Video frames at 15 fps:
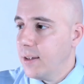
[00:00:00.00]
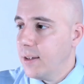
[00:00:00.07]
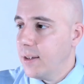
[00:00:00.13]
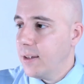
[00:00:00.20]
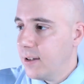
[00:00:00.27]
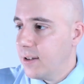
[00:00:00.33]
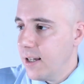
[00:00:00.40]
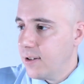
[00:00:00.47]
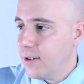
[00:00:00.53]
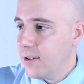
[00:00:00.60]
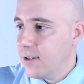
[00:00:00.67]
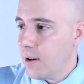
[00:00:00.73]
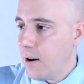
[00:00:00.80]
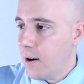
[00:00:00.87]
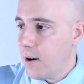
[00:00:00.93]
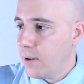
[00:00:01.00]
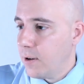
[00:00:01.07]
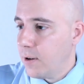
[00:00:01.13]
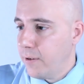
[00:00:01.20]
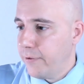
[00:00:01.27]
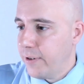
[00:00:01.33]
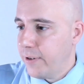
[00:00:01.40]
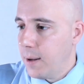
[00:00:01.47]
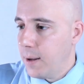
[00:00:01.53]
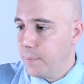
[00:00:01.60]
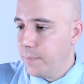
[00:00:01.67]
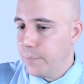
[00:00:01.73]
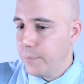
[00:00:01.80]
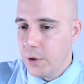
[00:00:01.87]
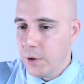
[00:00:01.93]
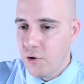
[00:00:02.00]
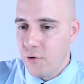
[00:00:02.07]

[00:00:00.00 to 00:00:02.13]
There's this article from